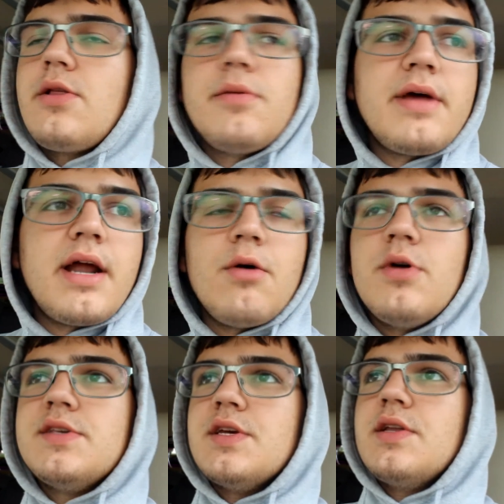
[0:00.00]
that I
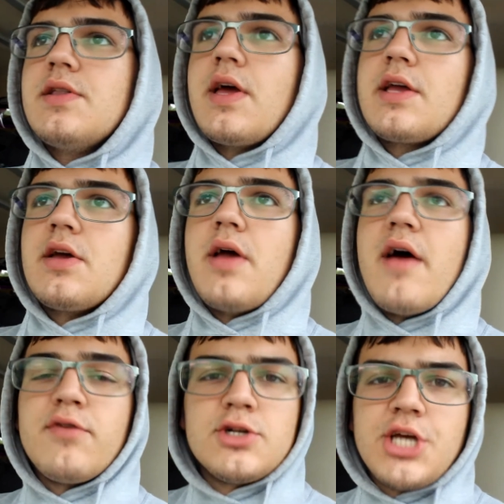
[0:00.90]
was in, like,
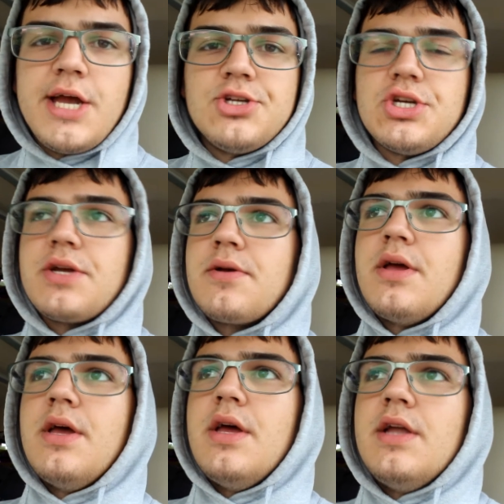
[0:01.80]
ever changing,
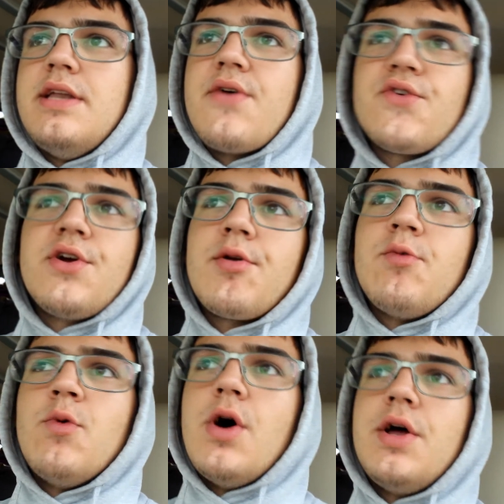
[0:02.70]
never
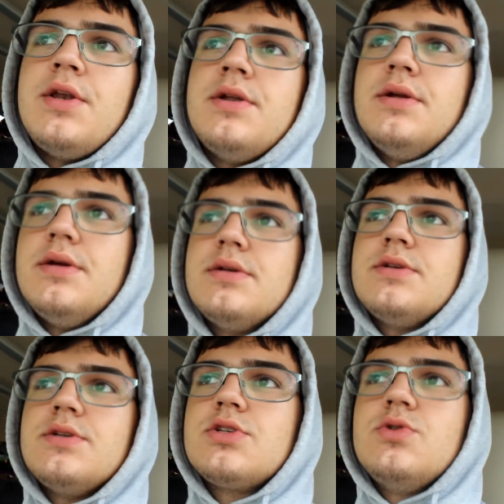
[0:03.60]
in one
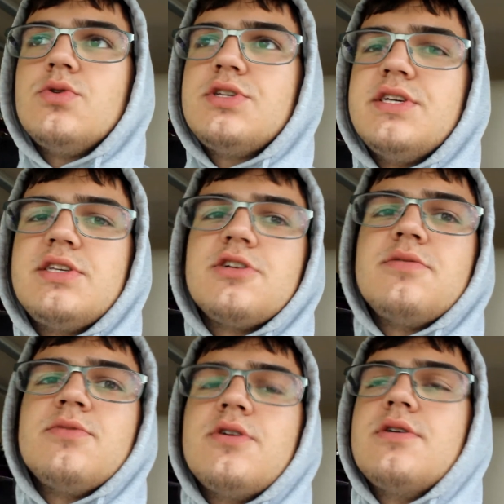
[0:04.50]
school system
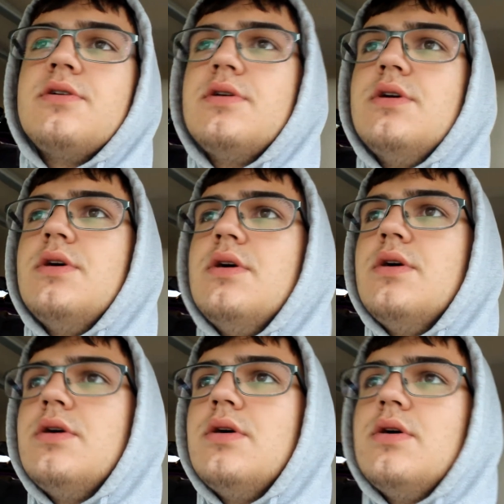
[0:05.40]
or
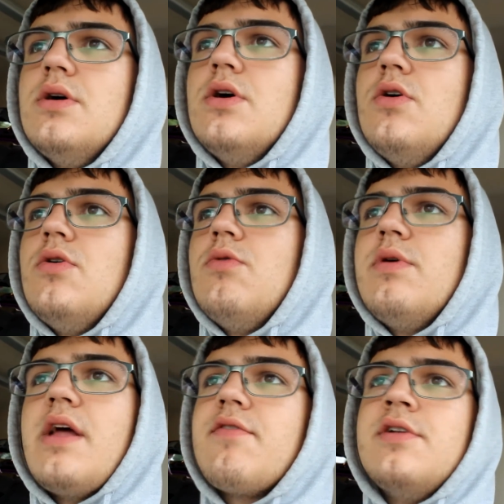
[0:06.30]

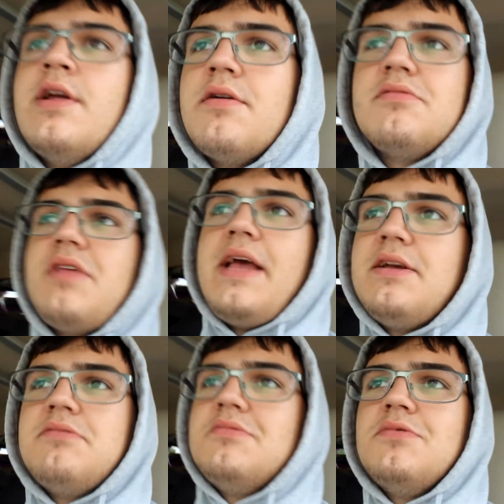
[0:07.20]
whatever, like,
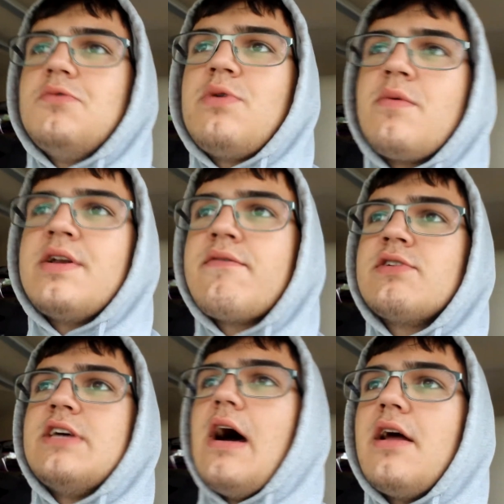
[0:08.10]
we were never
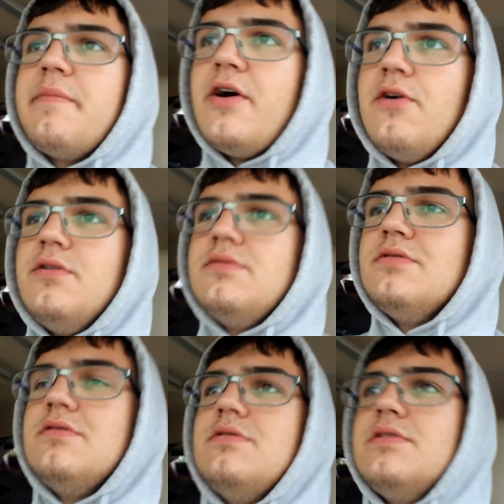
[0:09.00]
taught about
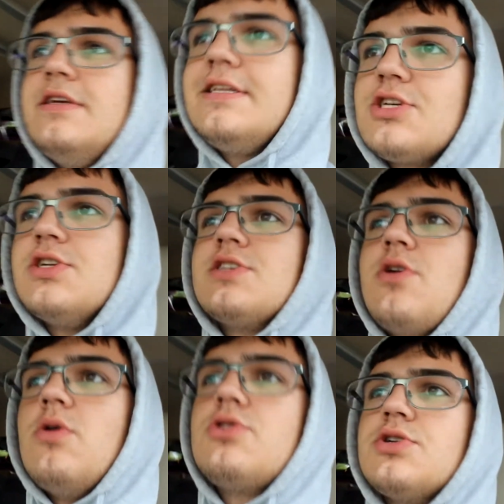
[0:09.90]
indigenous
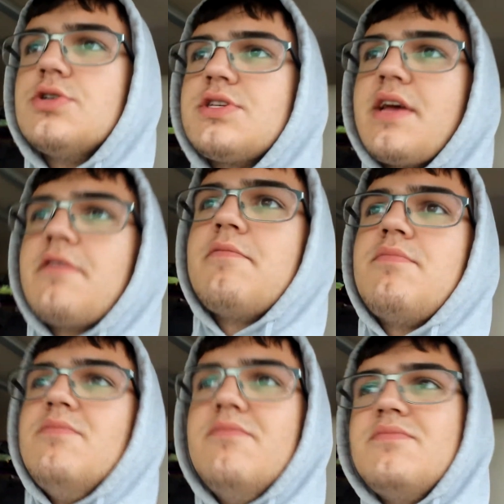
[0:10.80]
cultures, like,
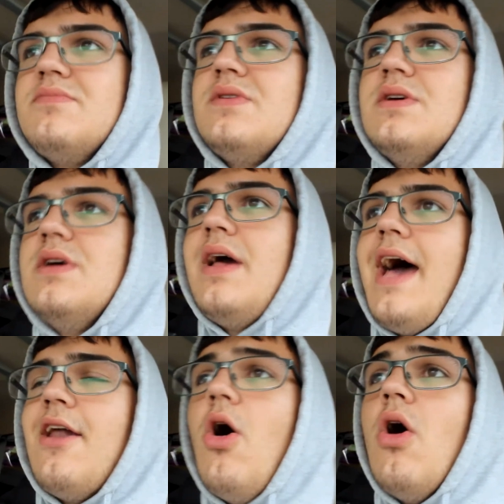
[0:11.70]

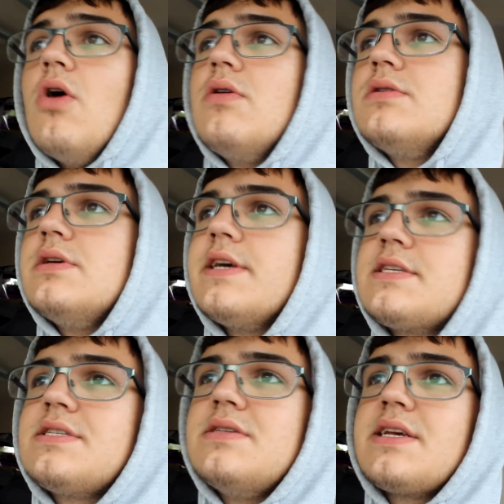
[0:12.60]
at all,
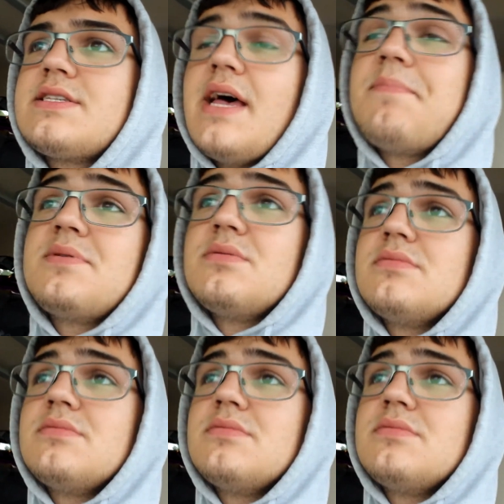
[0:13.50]
except